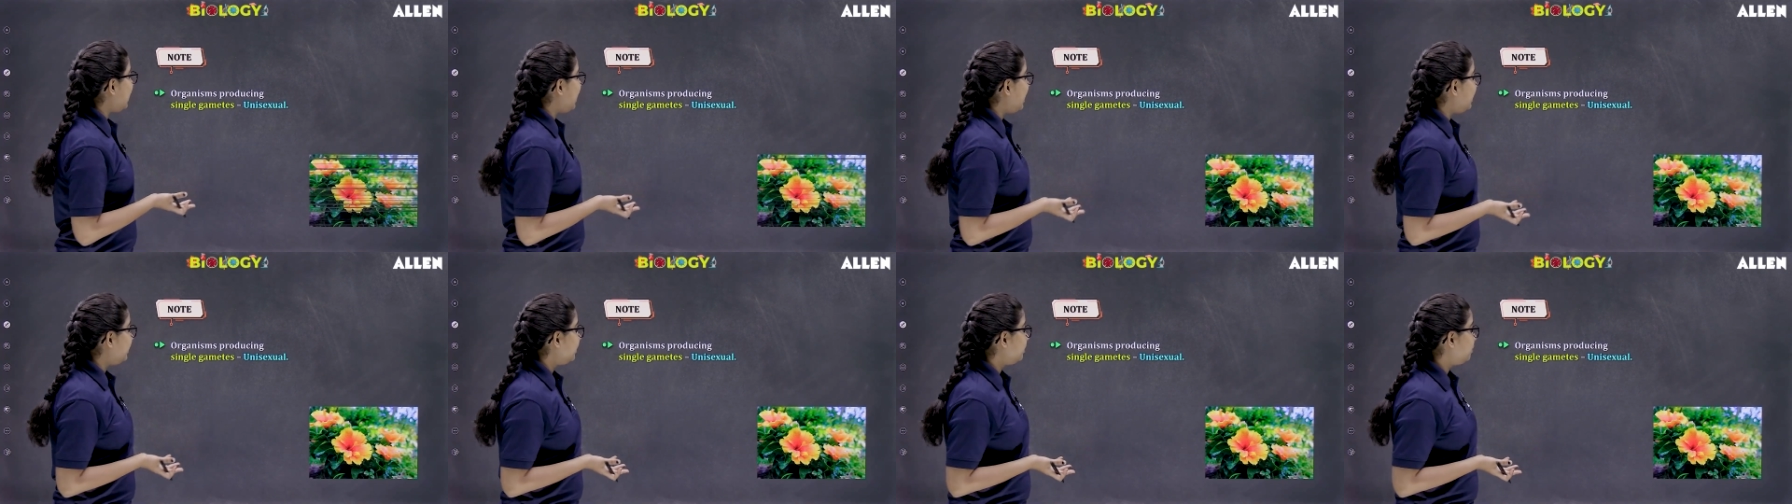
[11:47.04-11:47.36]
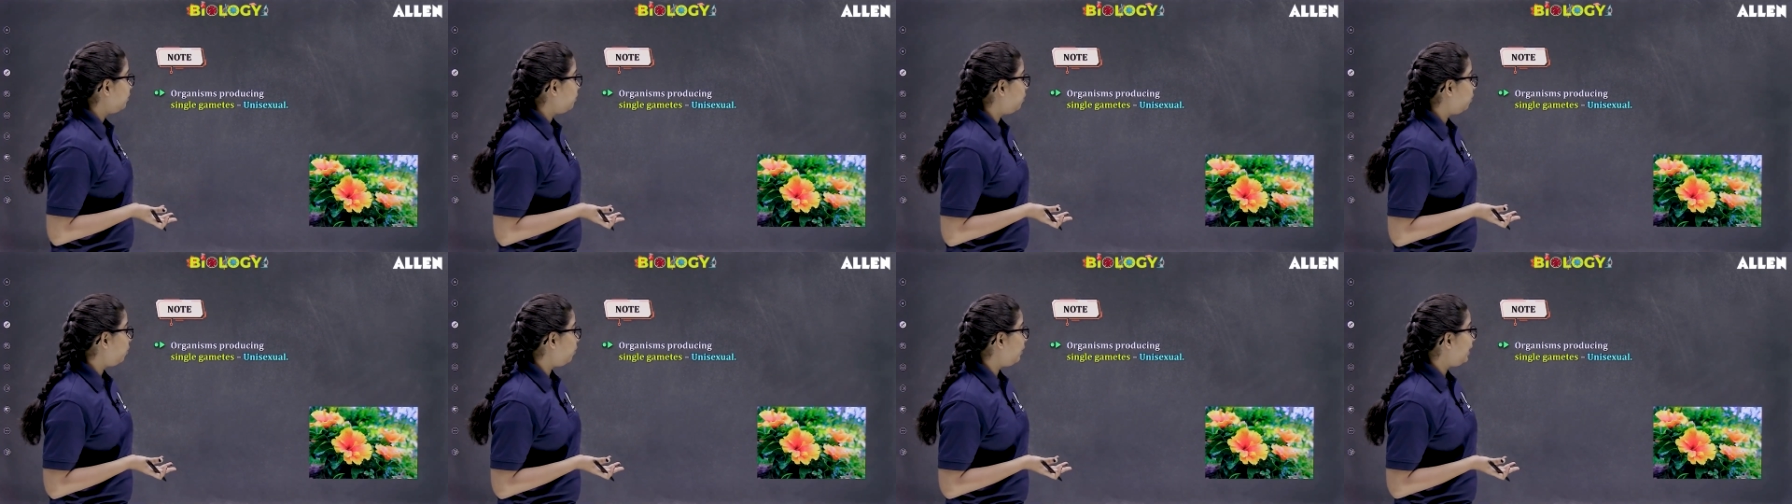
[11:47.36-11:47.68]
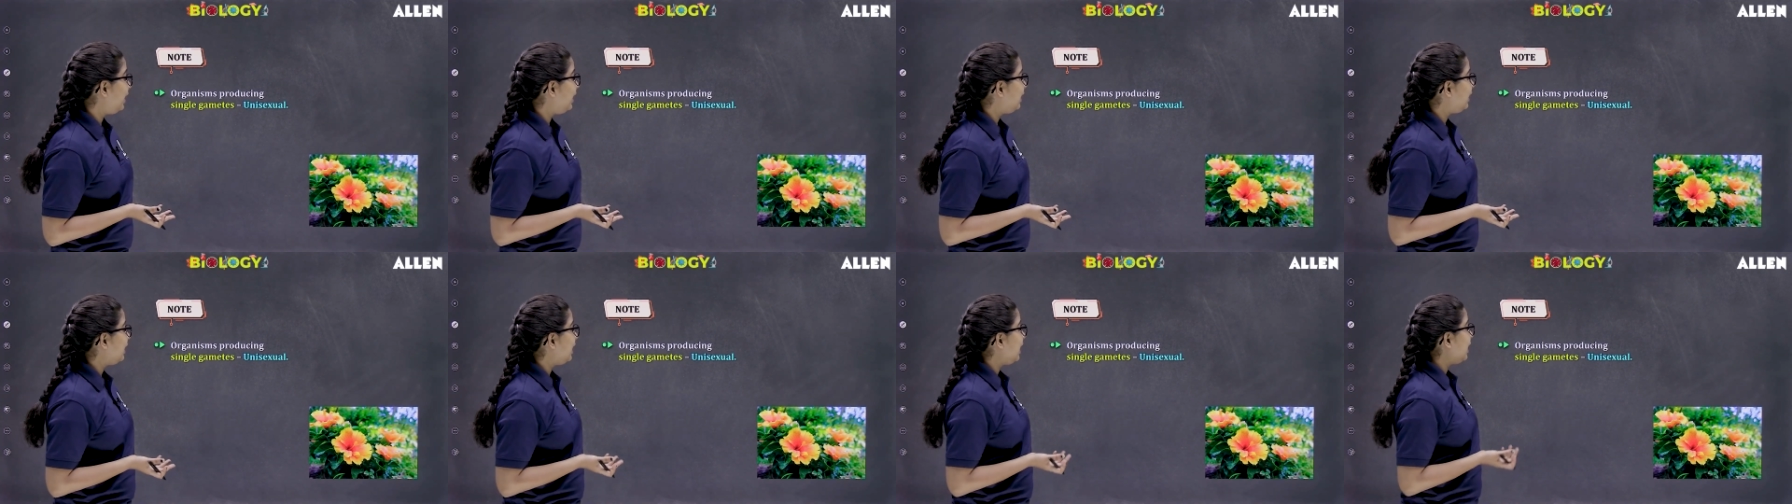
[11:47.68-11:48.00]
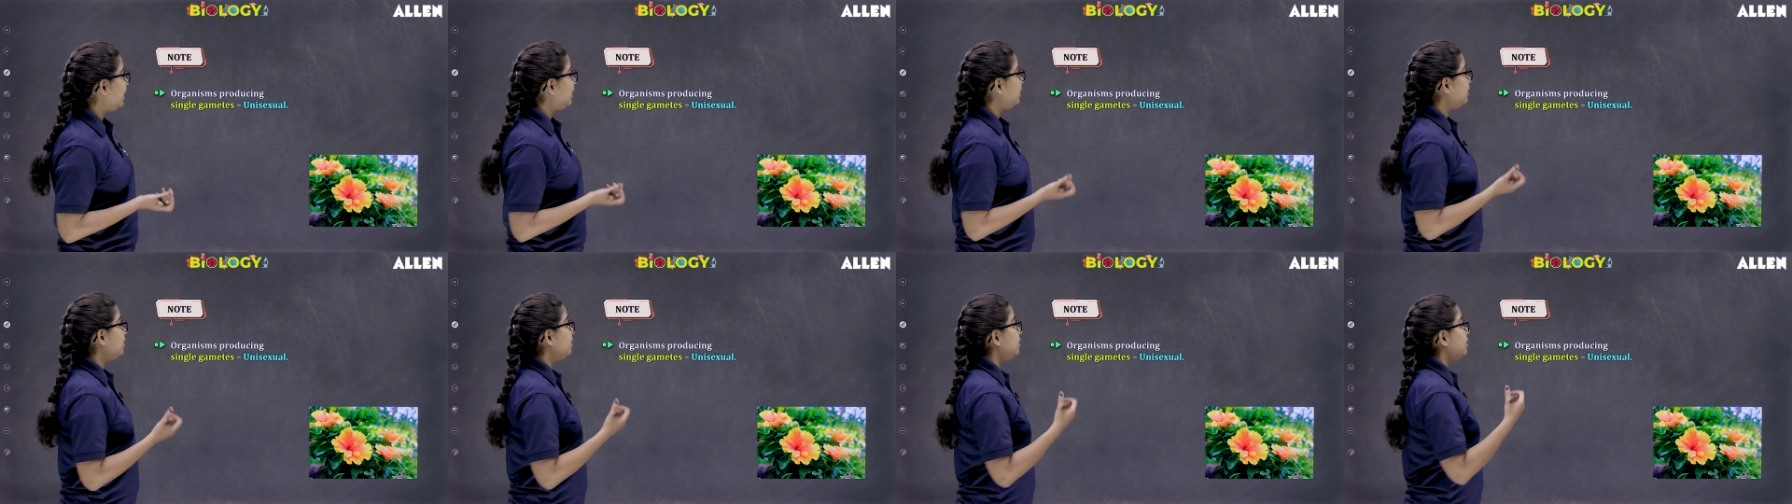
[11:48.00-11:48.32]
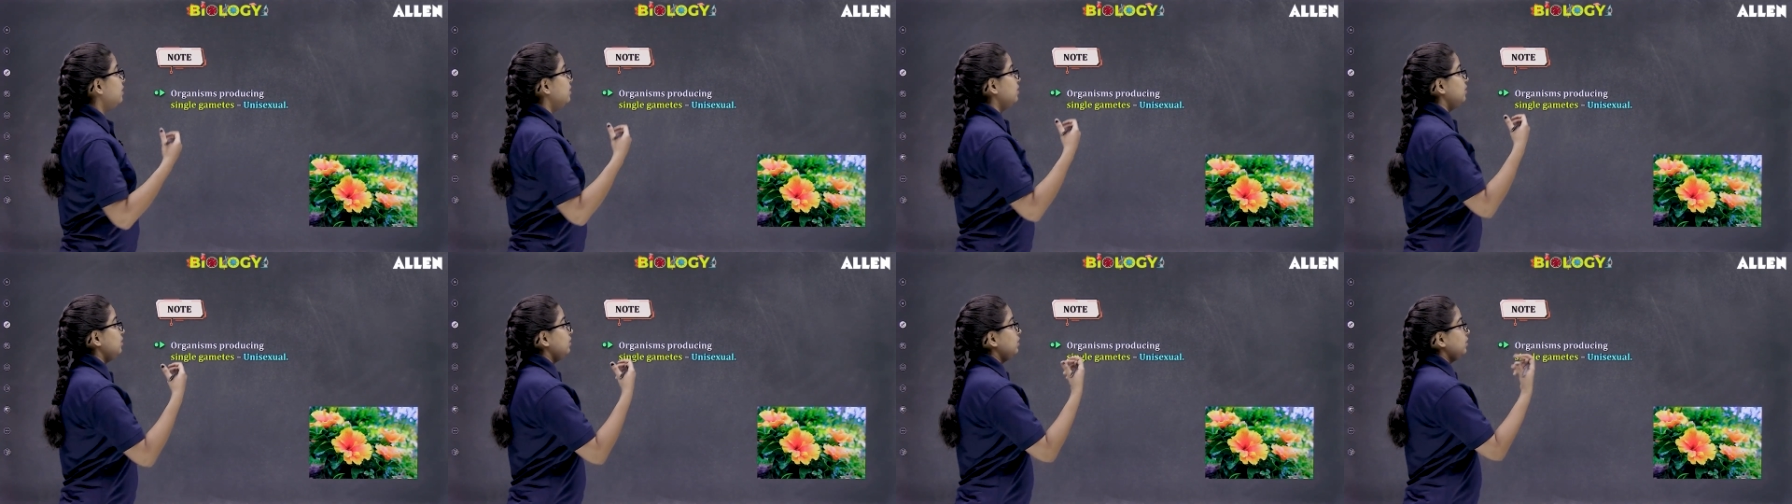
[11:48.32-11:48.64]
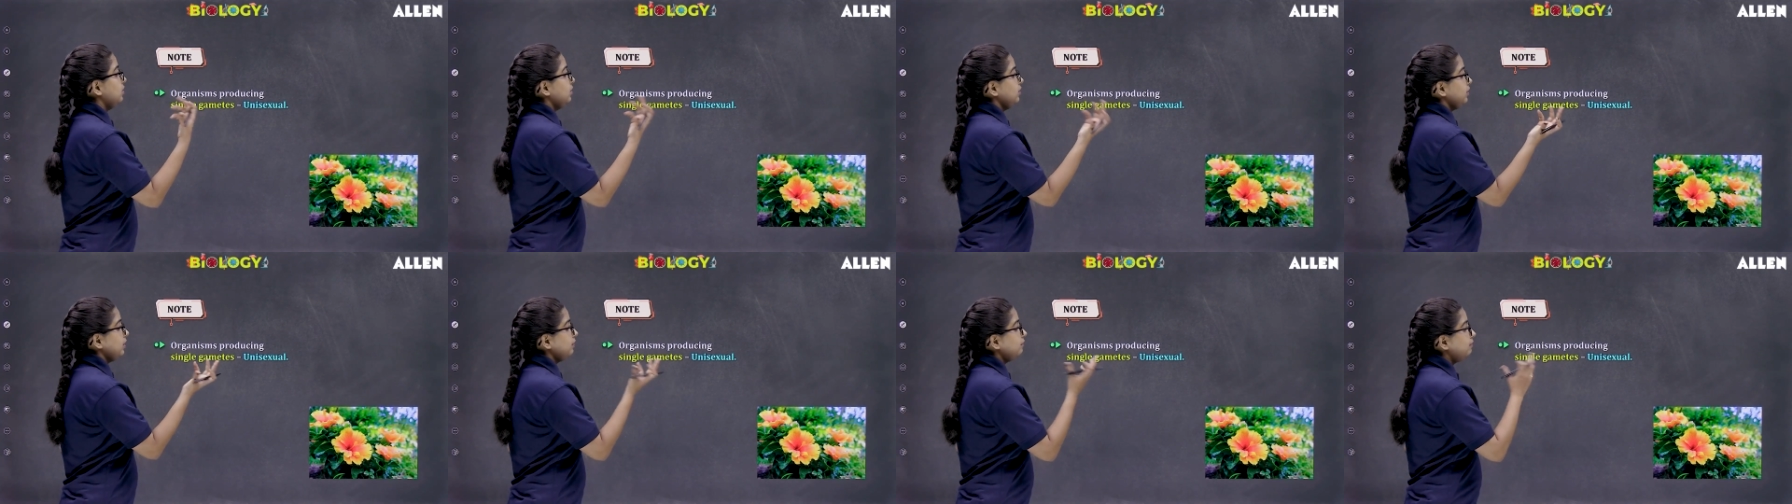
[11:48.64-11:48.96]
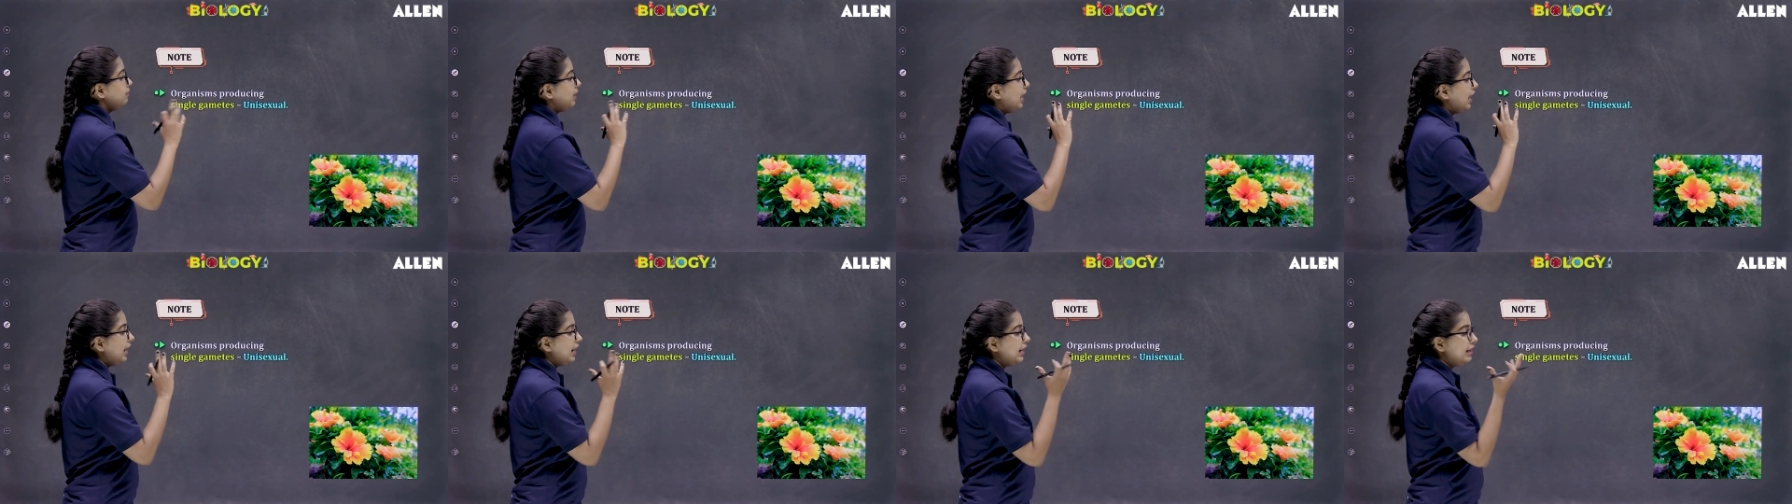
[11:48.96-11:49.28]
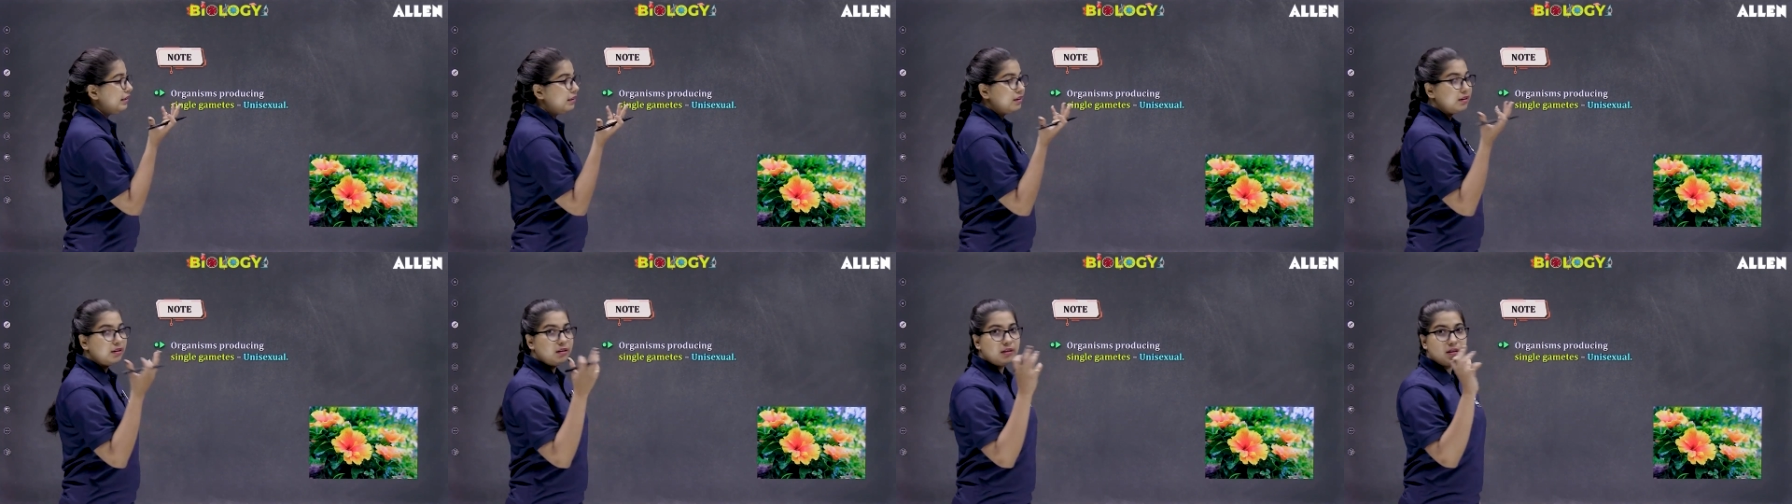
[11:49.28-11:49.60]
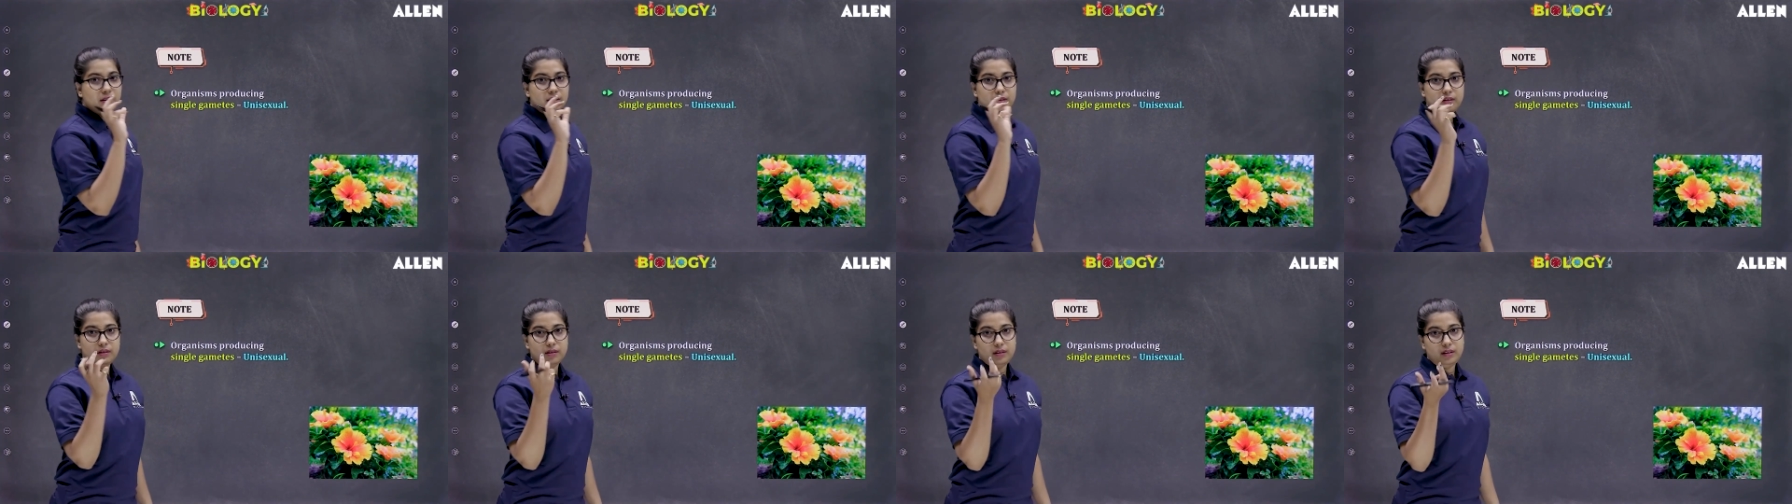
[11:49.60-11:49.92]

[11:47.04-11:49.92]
that, we can divide the